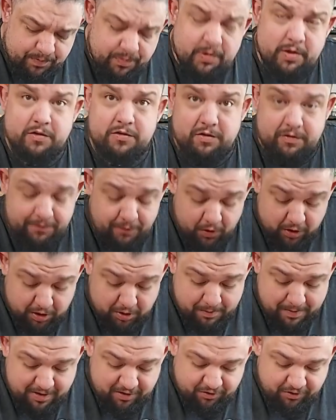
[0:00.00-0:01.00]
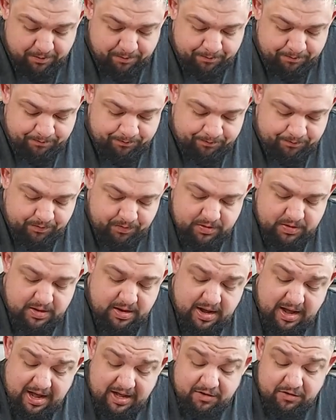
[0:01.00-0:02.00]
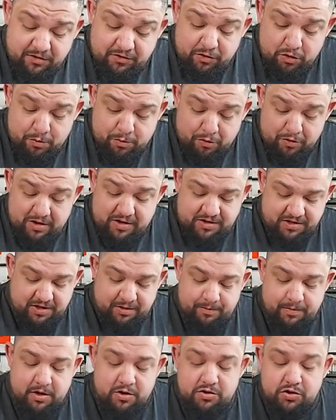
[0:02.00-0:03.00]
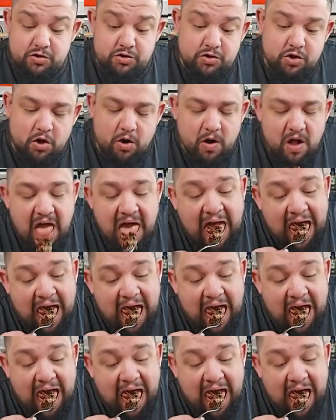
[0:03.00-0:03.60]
this is fucking amazing. And super easy, as you saw.